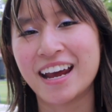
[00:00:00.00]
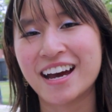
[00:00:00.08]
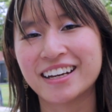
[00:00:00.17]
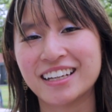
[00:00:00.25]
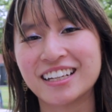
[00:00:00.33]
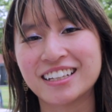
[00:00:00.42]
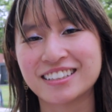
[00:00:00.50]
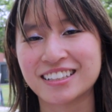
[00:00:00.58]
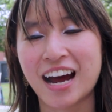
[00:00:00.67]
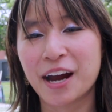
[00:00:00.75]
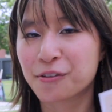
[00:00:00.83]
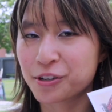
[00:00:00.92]
and it is
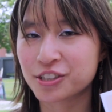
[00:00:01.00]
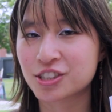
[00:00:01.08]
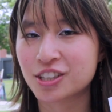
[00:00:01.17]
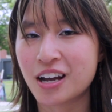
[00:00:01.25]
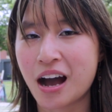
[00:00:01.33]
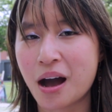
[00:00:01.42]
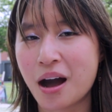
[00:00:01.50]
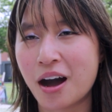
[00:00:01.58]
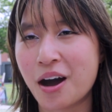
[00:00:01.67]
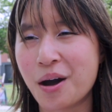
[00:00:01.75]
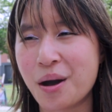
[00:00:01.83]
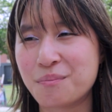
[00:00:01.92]
an Irish
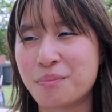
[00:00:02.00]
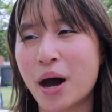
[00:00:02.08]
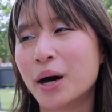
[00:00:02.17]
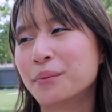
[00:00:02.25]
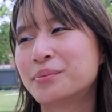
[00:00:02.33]
pub